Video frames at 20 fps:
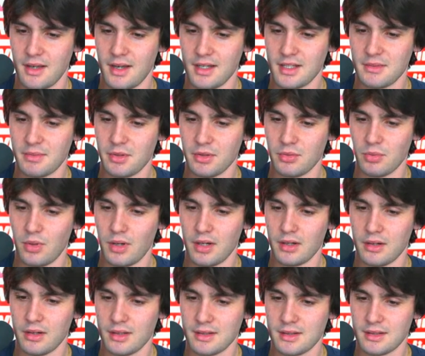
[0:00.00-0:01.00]
I spilled
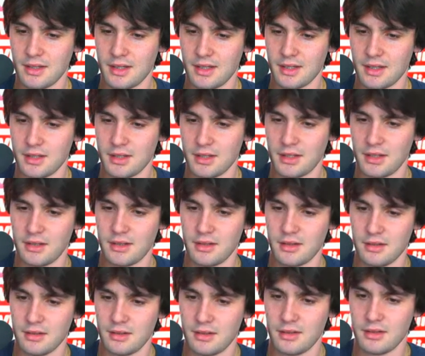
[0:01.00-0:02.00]
water. That's not good.
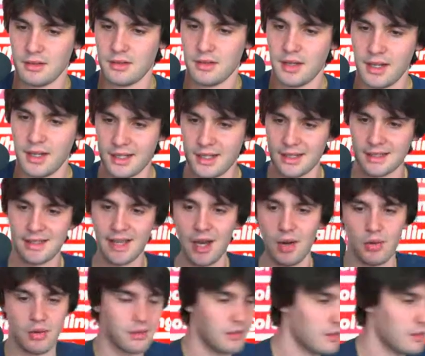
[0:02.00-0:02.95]
I get a towel.